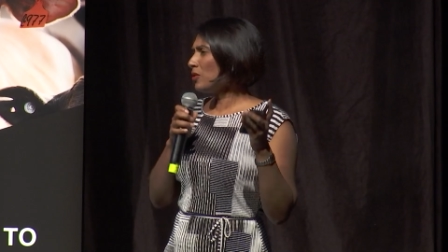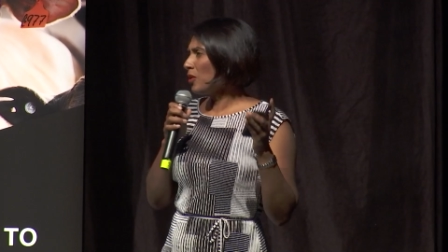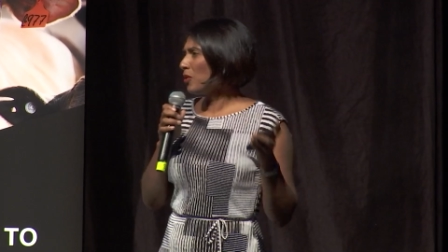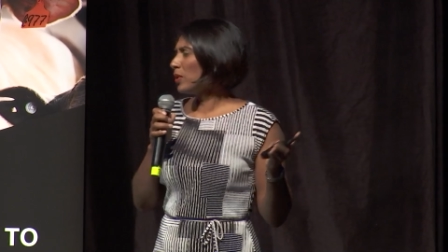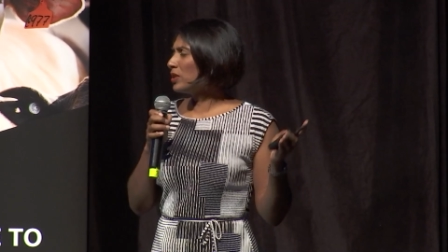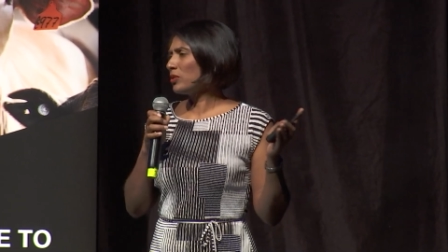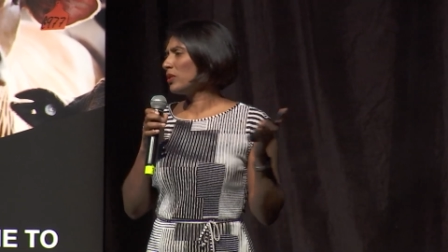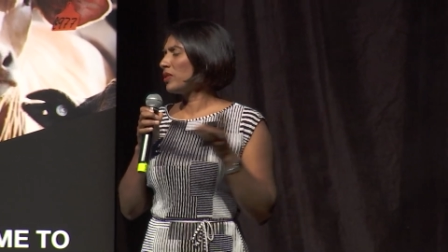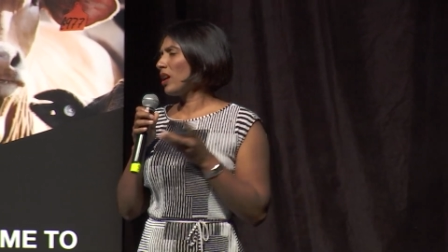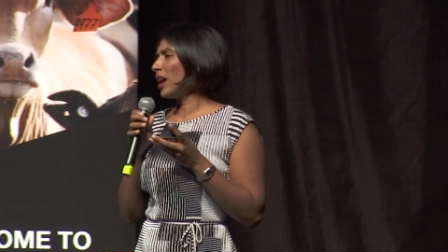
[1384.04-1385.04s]
though we do
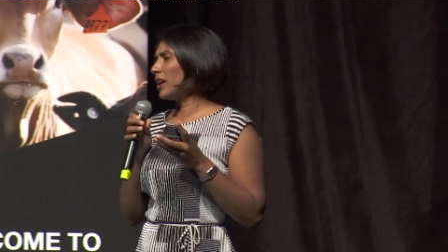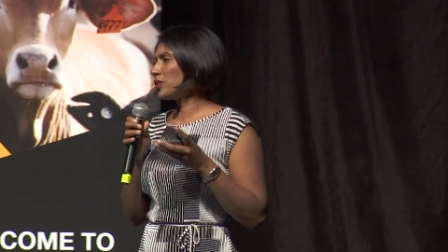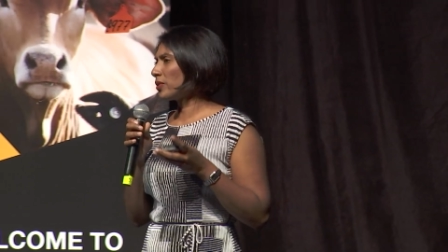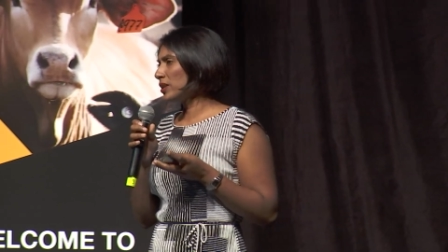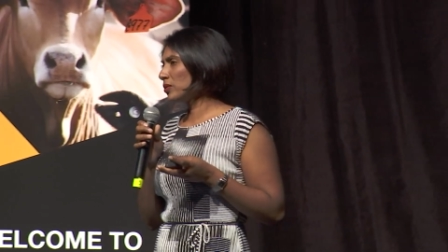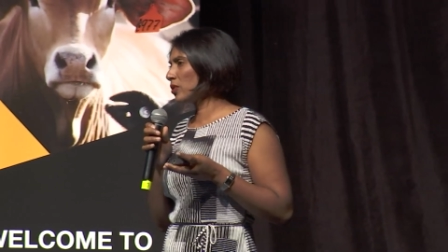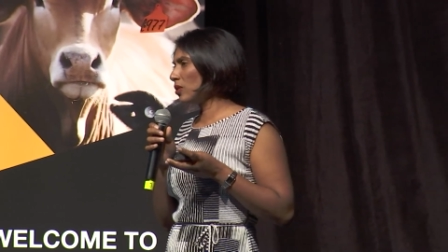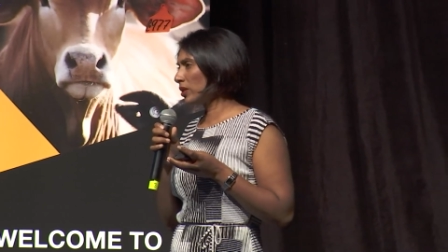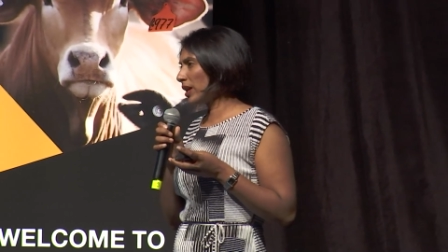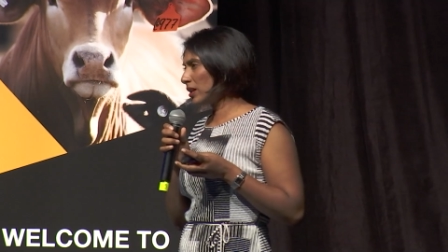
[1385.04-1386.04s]
have the highest rates of
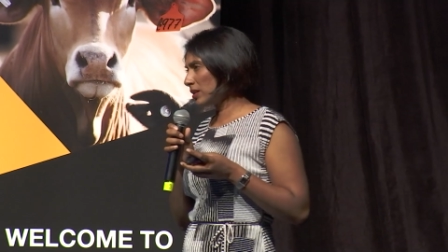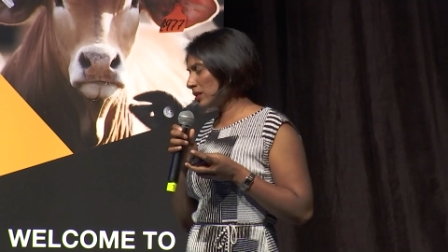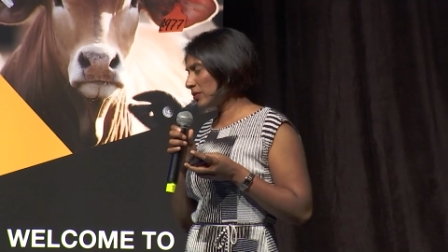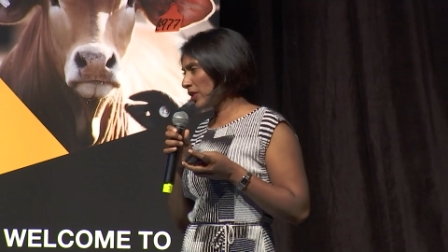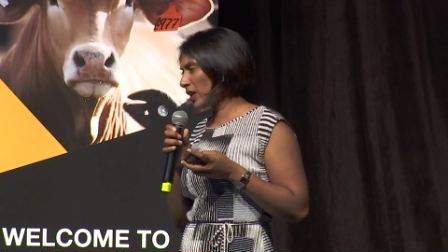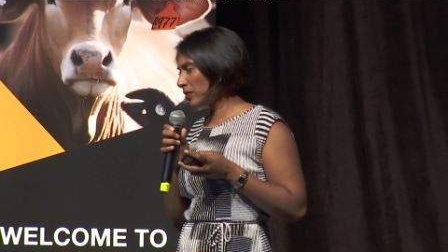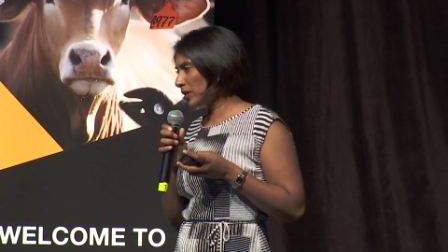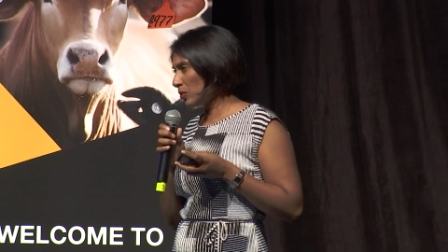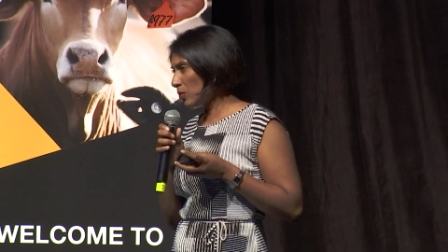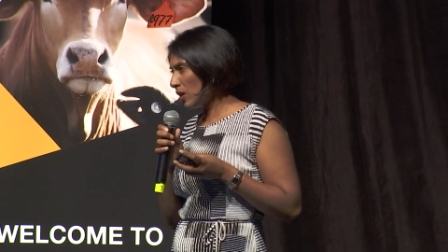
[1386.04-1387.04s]
colon cancer survival
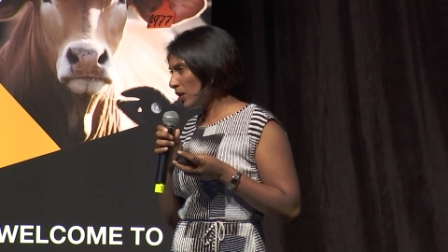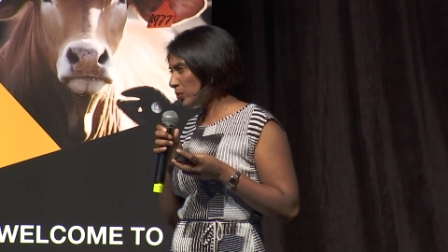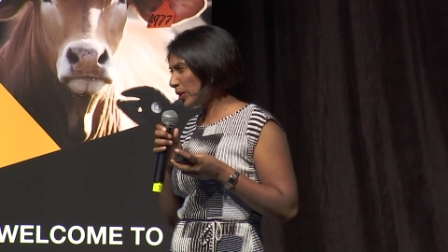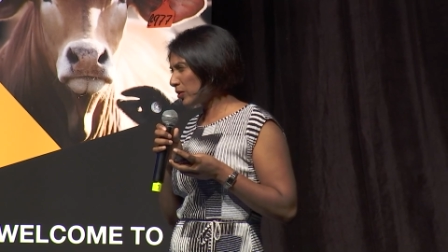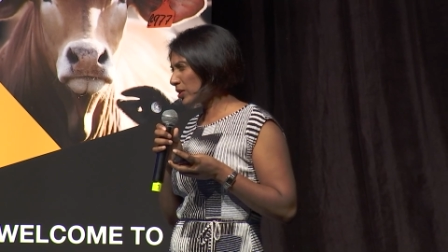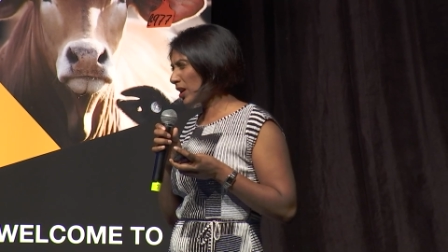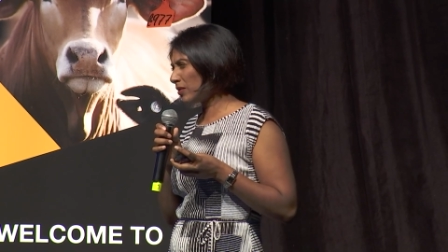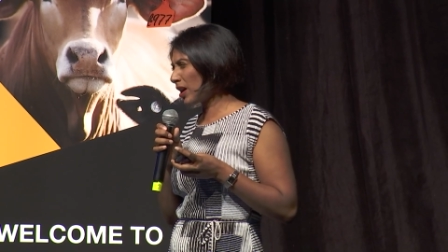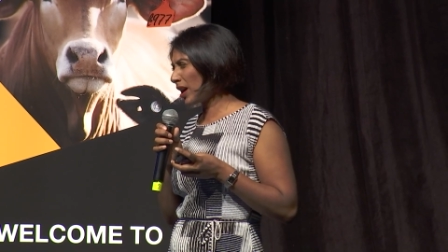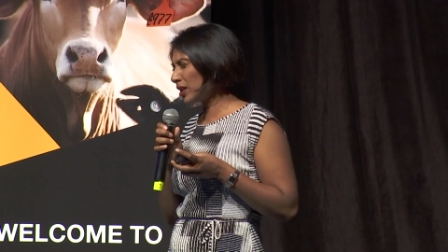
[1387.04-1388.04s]
in the world, we also
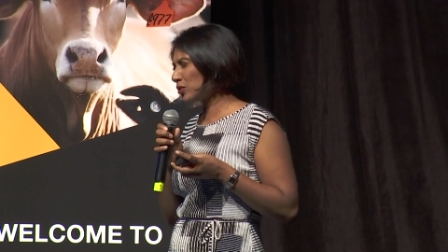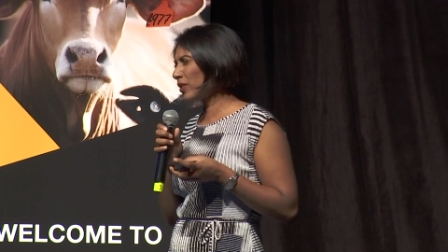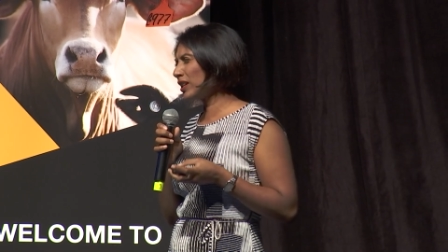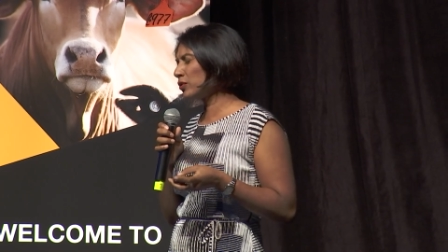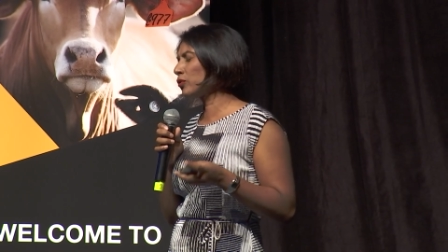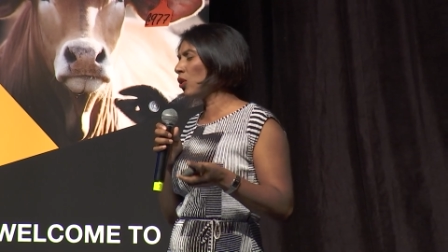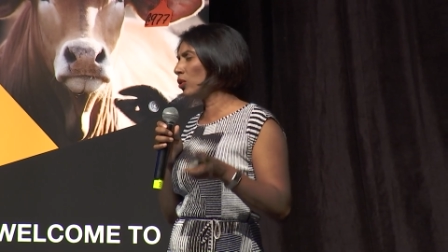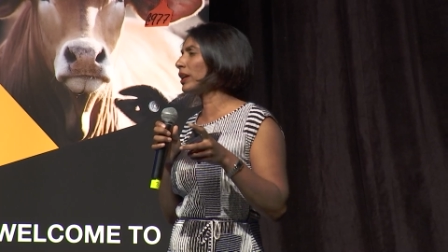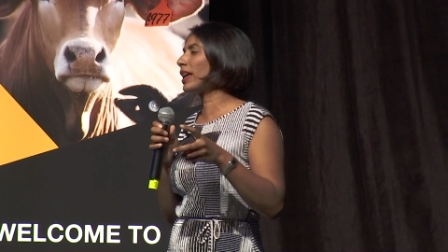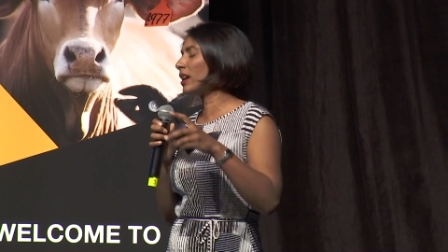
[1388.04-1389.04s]
have the highest rates of
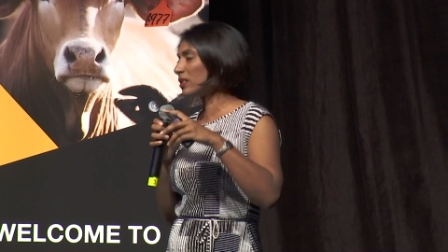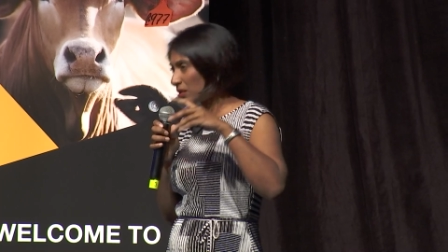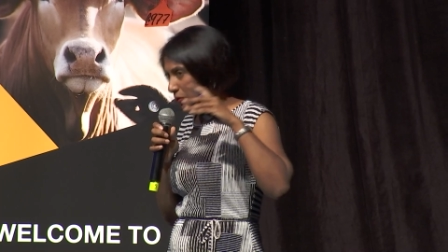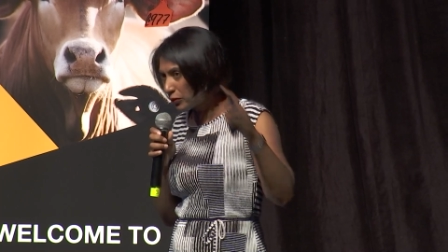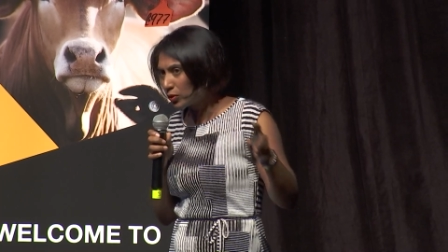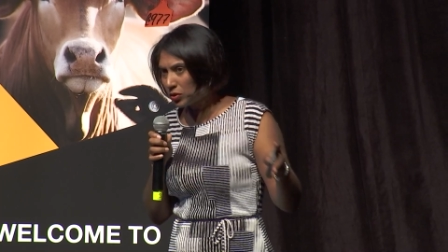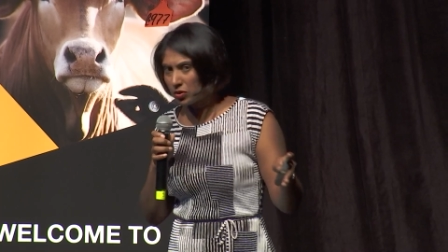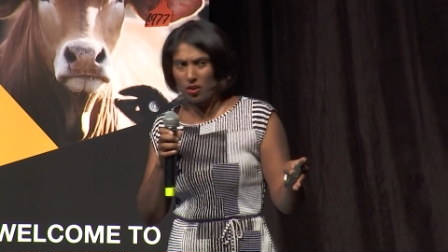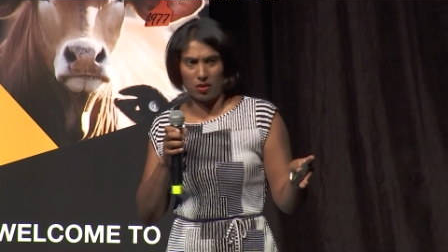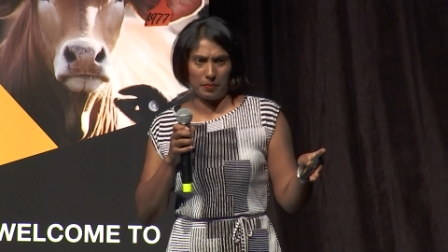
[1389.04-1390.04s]
colon cancer, full
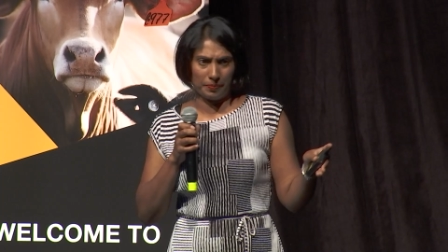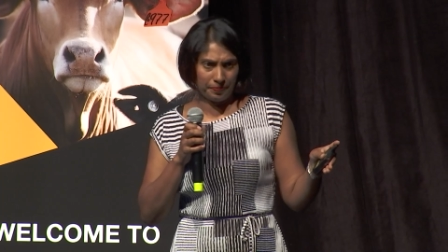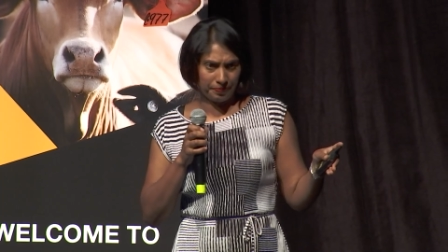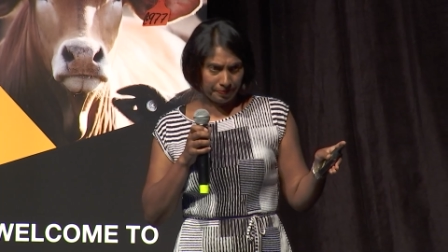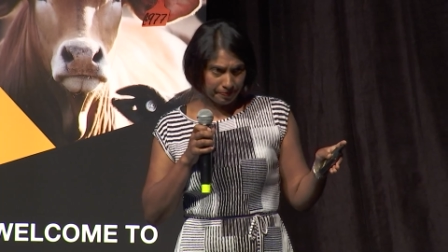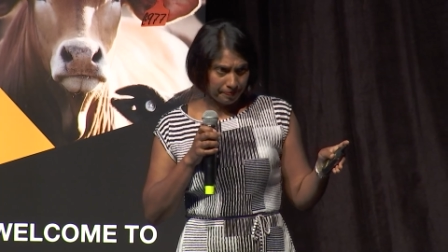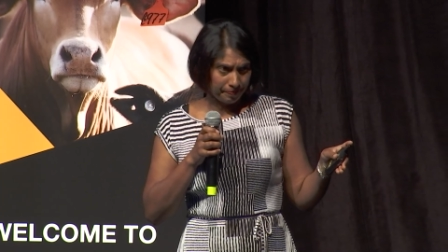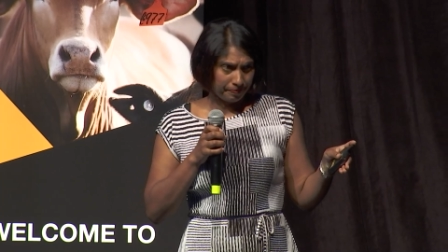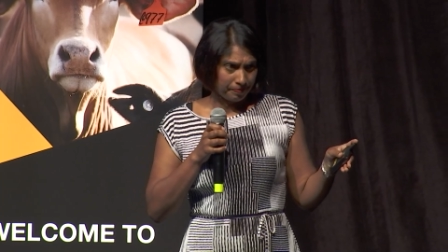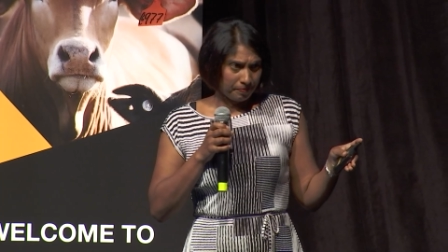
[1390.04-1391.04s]
stop.
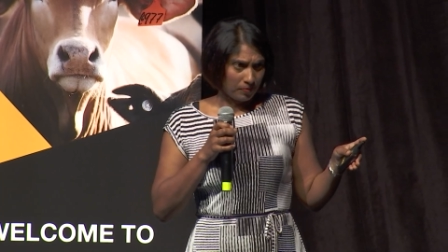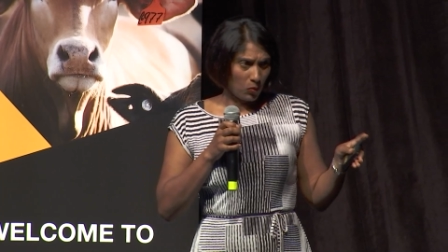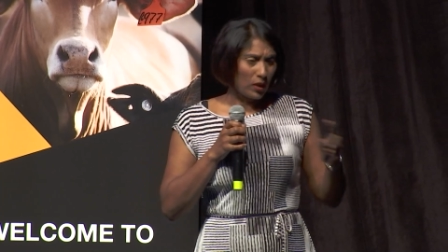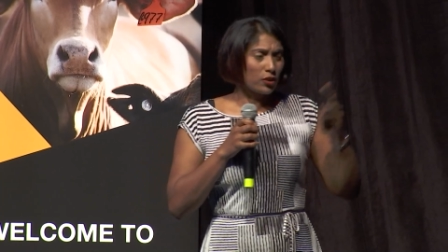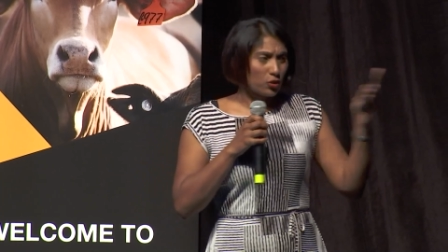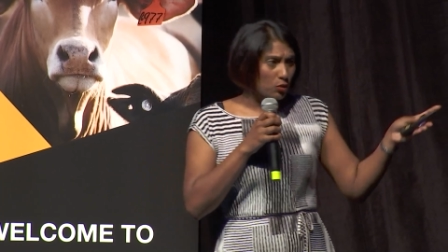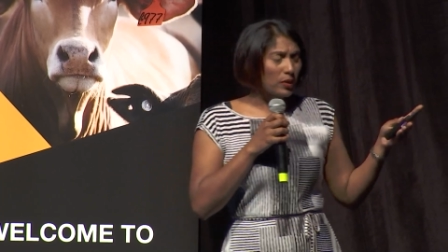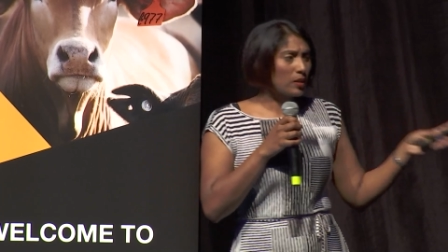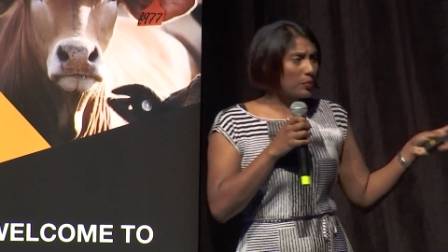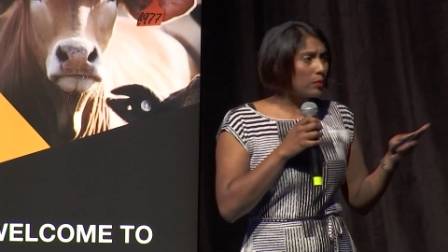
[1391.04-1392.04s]
We got too
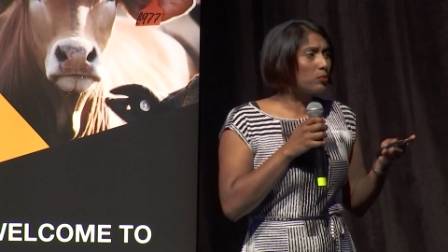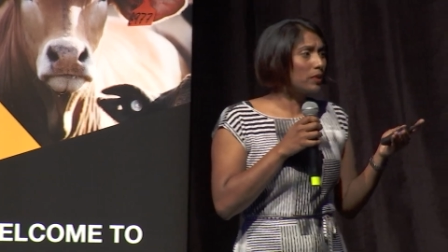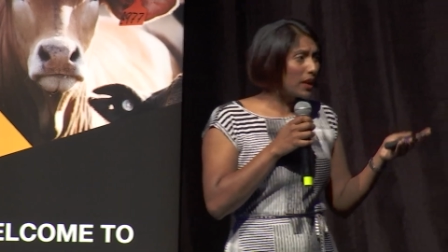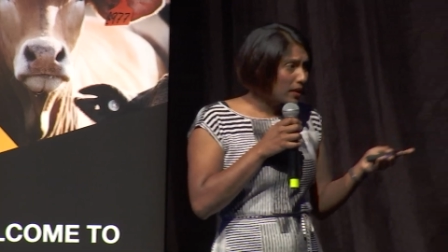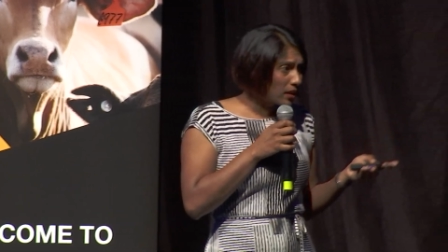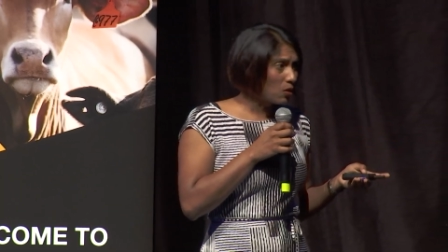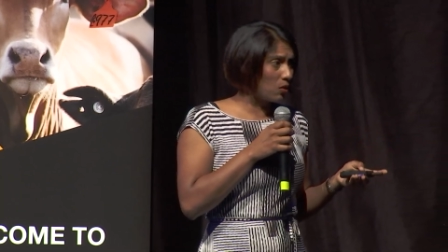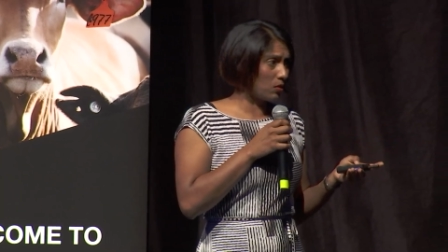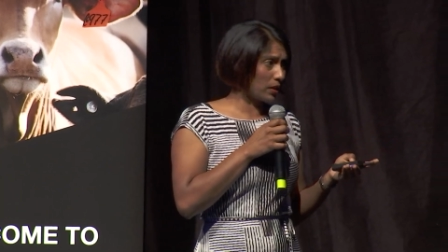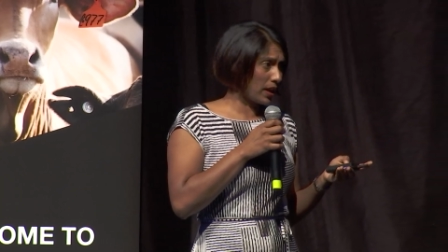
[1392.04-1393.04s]
many people getting
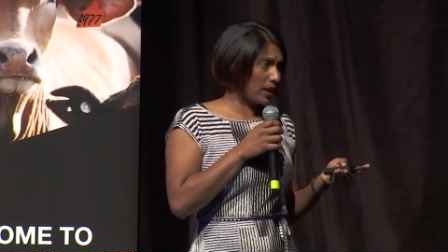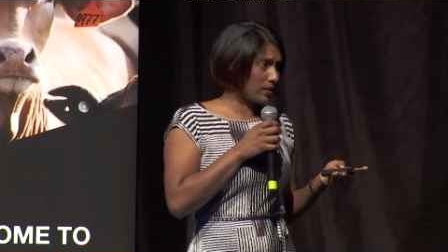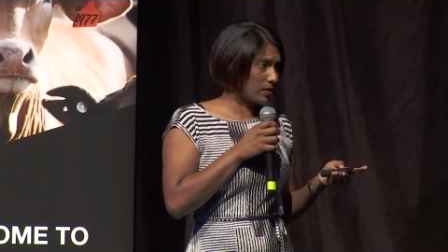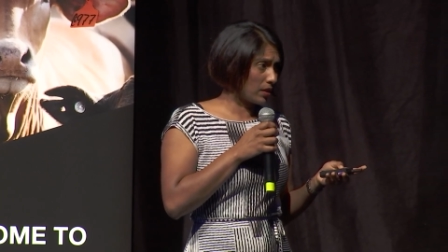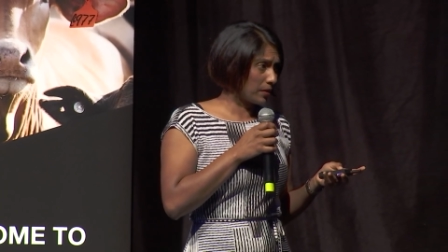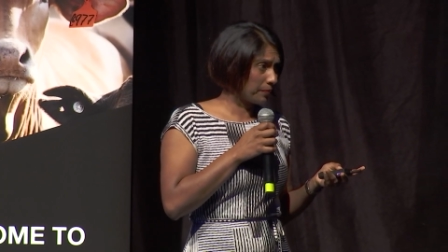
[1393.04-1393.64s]
colon cancer.